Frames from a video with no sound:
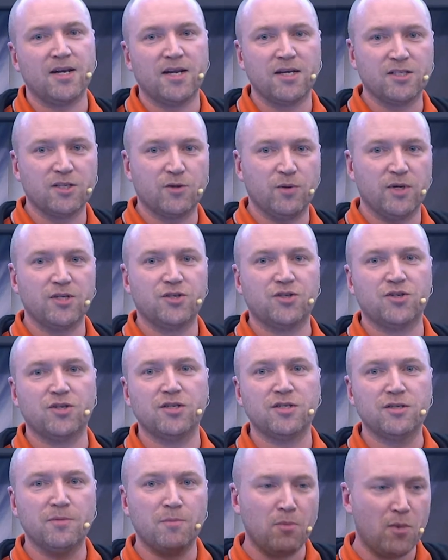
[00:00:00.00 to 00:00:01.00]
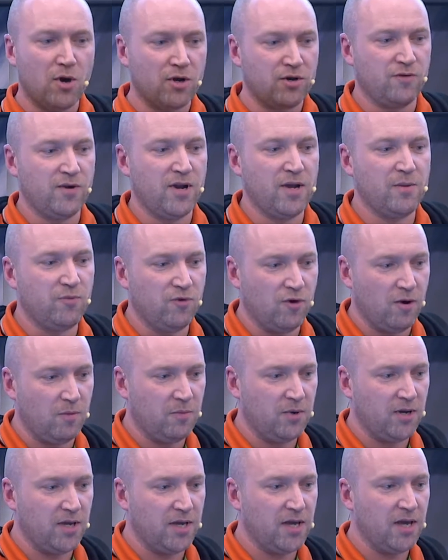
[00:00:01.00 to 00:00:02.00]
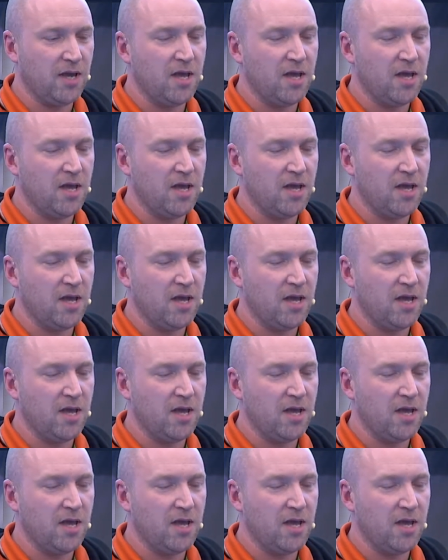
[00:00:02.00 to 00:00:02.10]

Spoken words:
ask questions, and moderate properly.